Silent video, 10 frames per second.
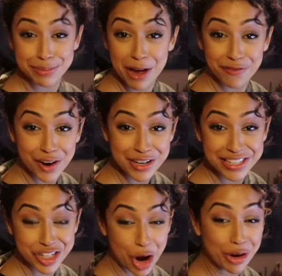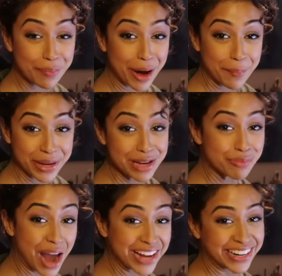was my first joke about being
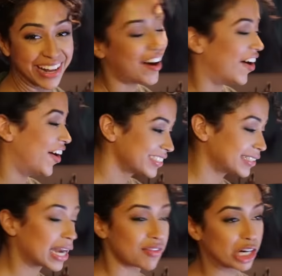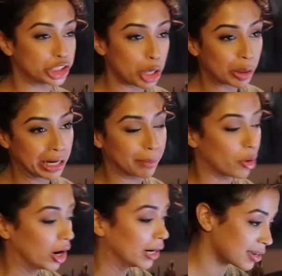pregnant. Aw, it's not even a joke
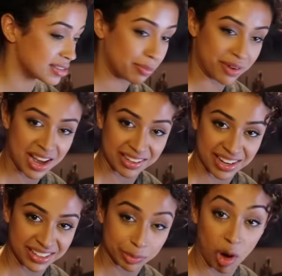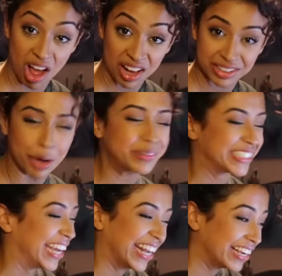anymore because I'm pregnant. What? No, I'm
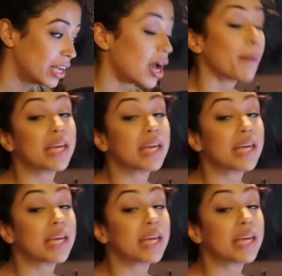just kidding. I'm